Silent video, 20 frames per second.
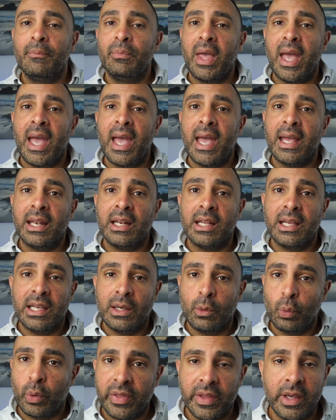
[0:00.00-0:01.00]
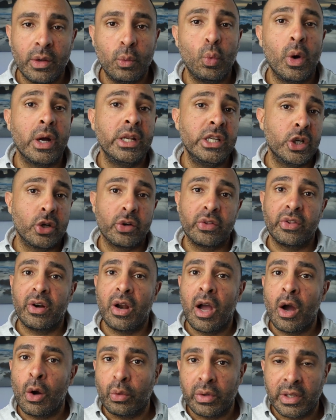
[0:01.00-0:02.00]
and within 1 year
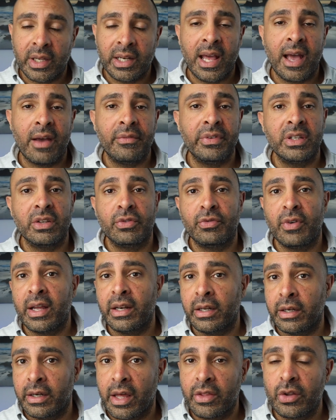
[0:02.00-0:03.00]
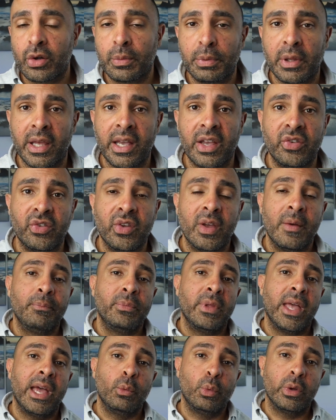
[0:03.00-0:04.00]
they're out and having to find another place.
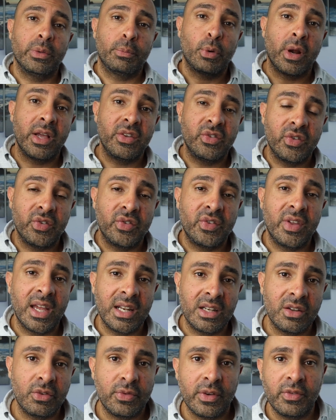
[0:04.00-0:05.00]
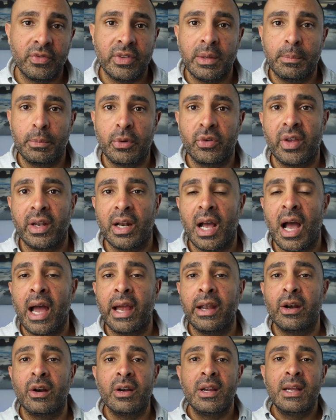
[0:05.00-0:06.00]
And with prices 10 to 15%
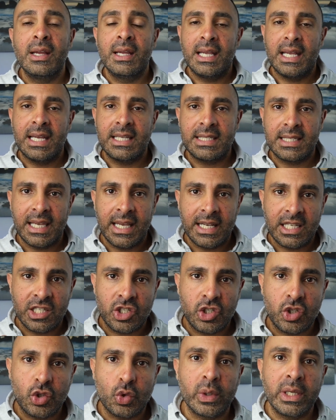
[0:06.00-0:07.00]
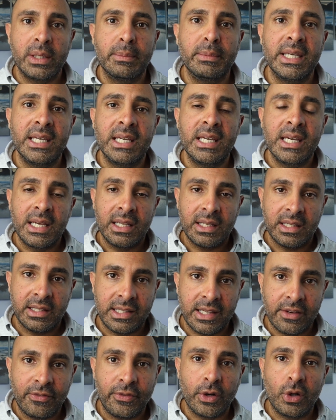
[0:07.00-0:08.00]
higher, it's extremely
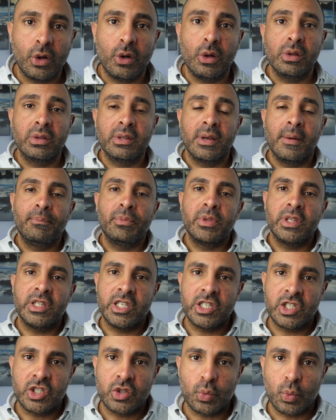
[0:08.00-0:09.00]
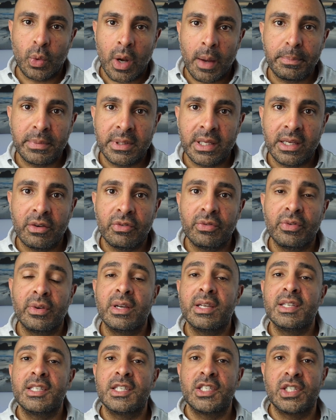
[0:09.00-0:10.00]
difficult, disruptive,
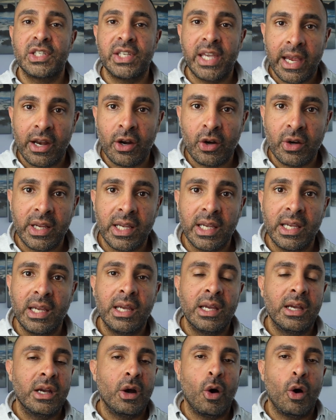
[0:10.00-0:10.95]
scary.